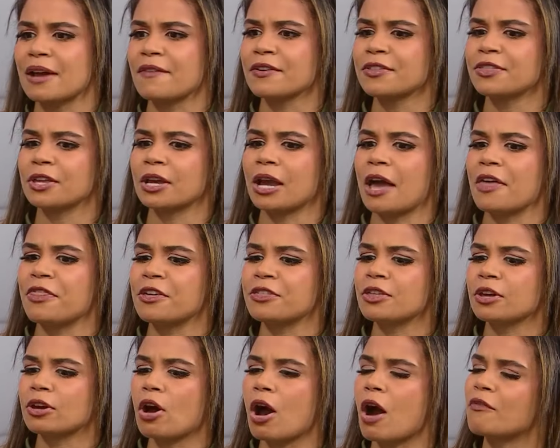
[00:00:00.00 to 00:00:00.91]
everything. I think
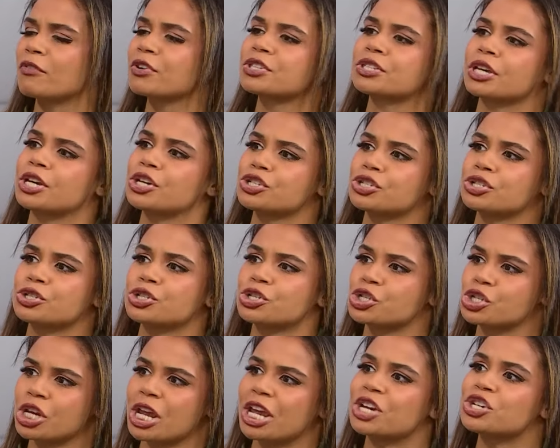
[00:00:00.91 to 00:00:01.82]
the conversation's
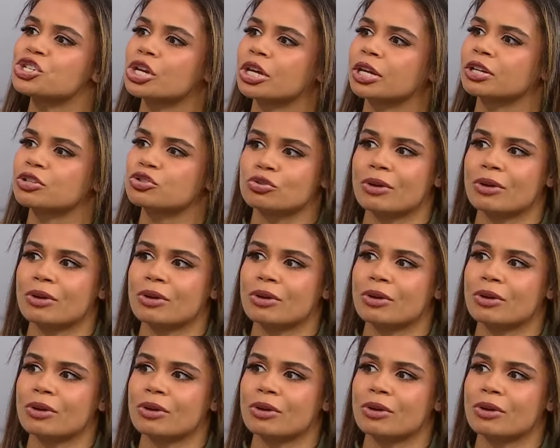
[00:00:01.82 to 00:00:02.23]
changing